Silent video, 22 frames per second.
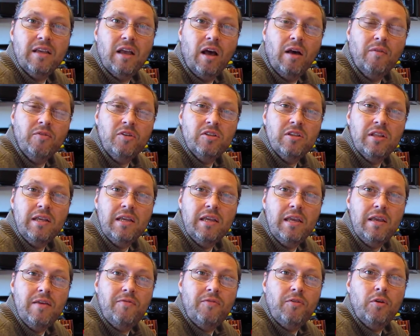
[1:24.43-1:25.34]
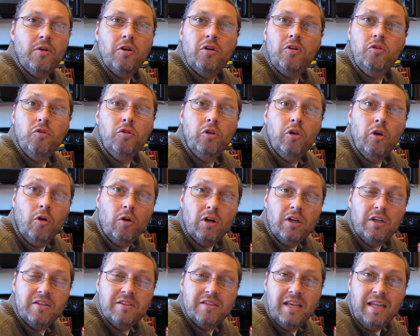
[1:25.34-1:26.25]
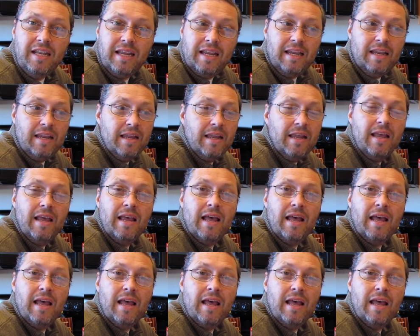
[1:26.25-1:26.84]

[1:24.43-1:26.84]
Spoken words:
obviously, if you're in New York City,